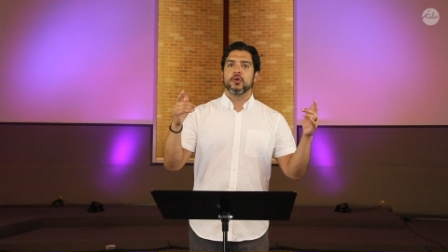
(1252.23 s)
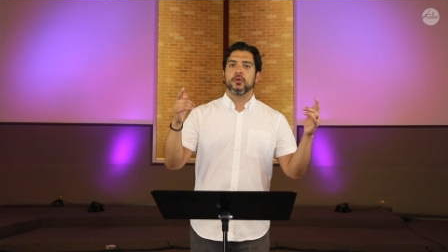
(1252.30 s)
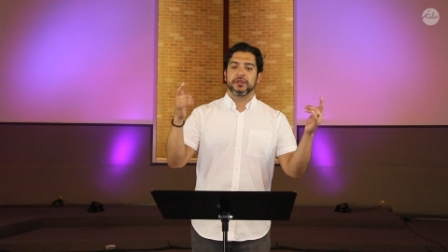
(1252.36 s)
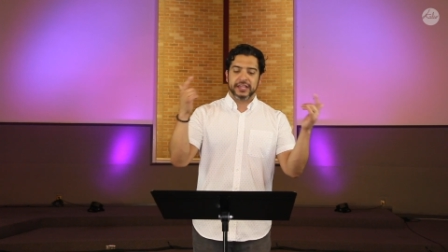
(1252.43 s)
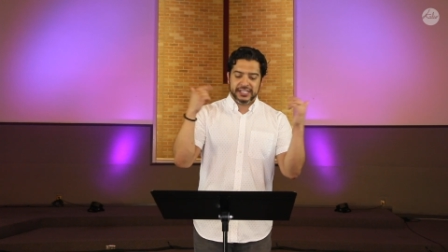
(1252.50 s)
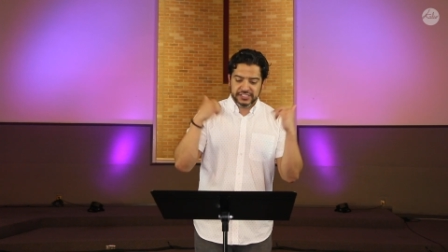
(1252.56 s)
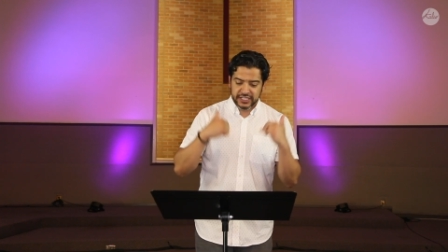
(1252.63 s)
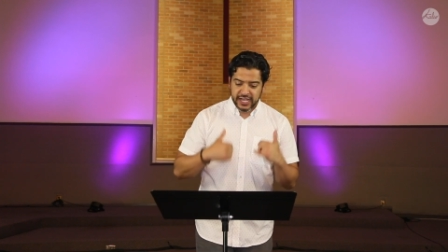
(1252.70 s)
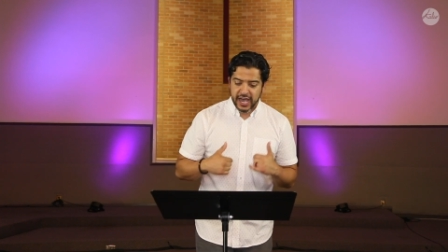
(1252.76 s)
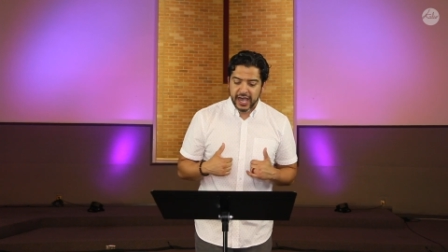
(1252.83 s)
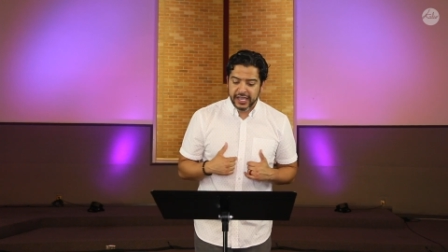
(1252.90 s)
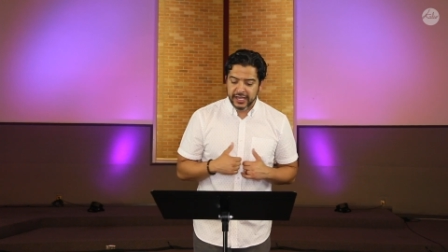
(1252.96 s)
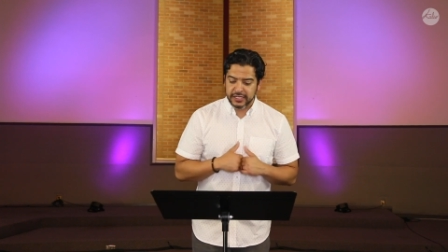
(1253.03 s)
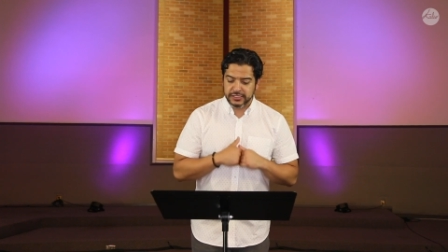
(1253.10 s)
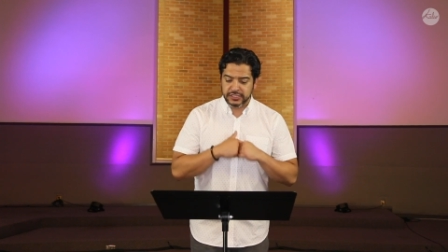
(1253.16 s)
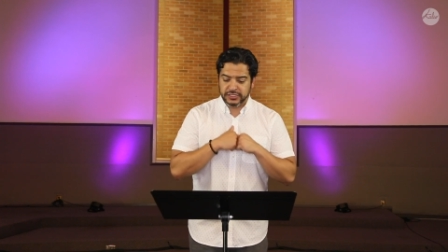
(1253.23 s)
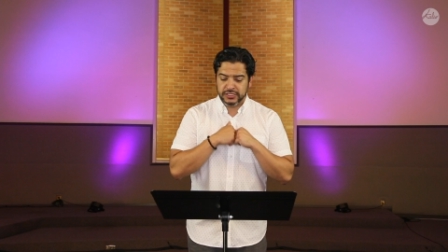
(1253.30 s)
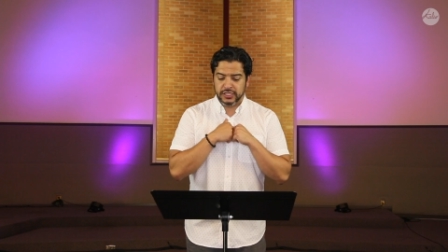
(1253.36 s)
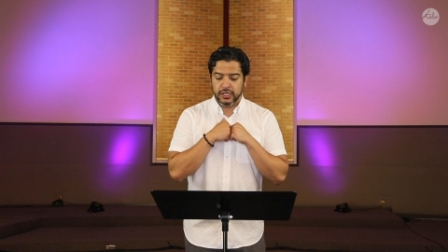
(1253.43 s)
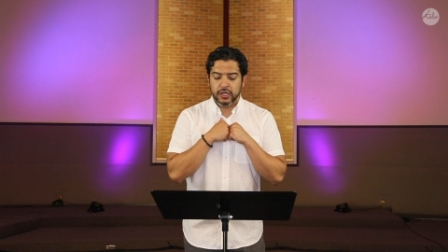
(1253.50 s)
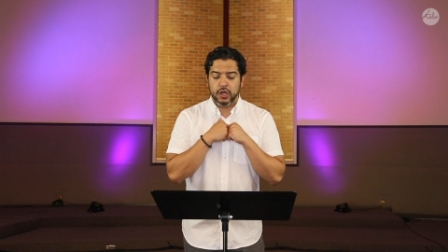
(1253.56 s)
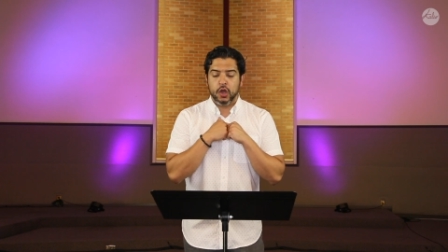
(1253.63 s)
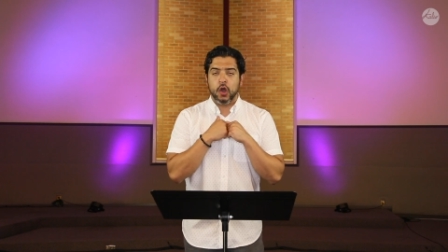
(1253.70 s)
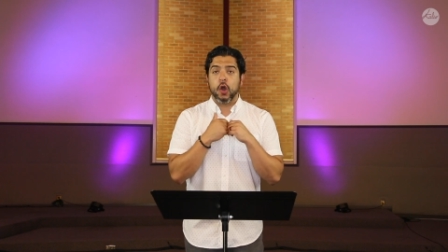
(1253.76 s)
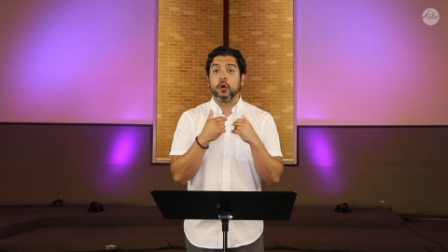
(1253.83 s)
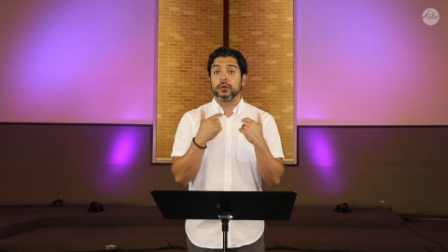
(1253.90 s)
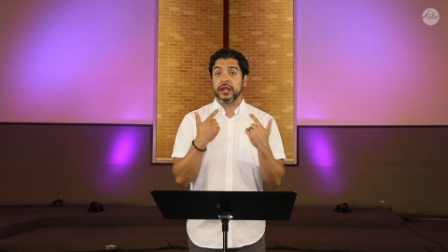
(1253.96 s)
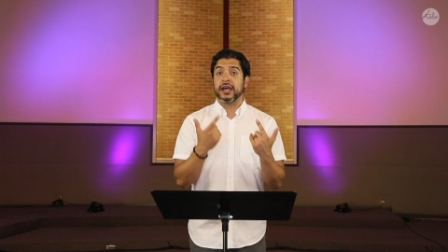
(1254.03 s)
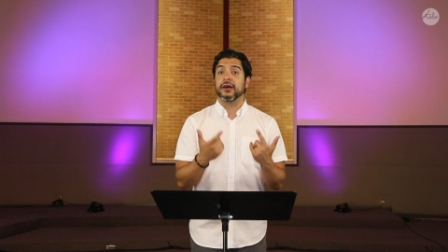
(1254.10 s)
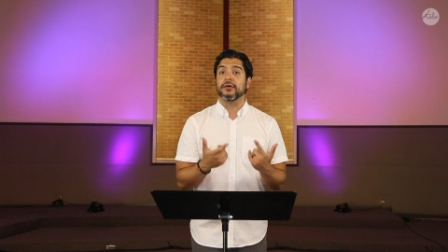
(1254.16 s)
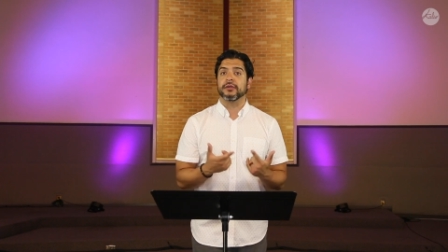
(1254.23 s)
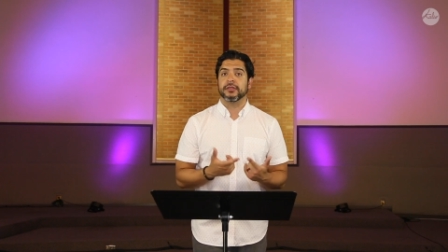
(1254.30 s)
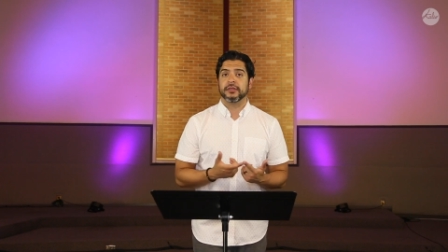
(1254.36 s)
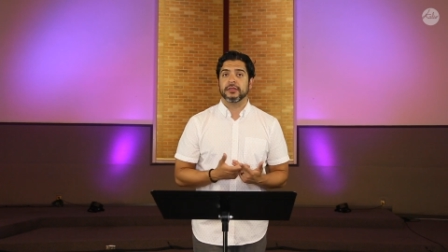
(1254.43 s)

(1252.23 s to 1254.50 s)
with Hezekiah's own health.